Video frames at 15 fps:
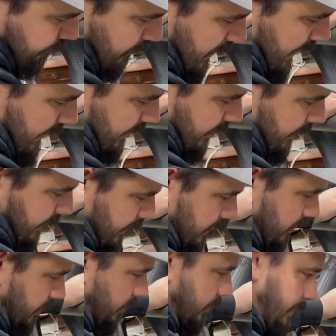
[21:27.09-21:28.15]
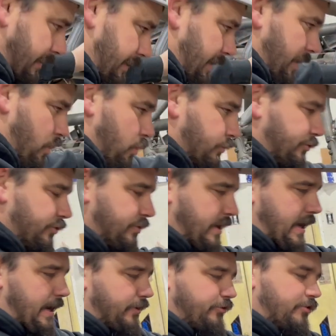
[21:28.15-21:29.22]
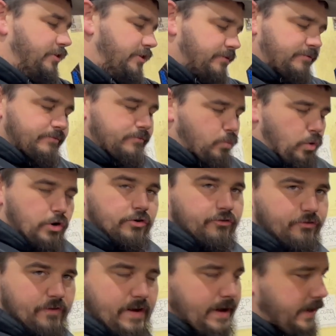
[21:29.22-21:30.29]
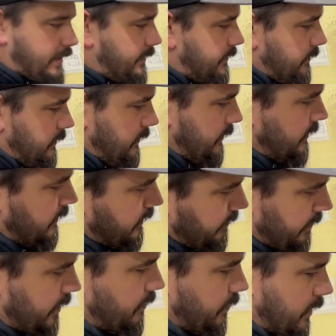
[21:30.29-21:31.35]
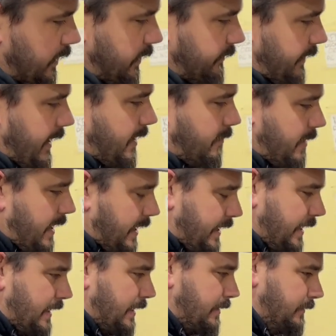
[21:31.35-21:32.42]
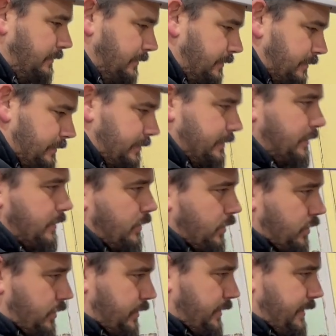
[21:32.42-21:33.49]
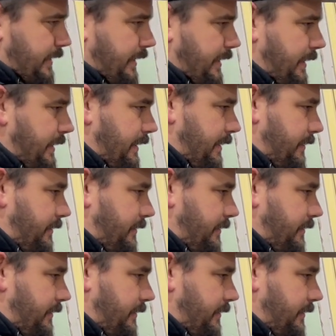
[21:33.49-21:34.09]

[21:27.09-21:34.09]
bracket hang here, and that holds your dash, and it works fine. But we're going to tie it back in, and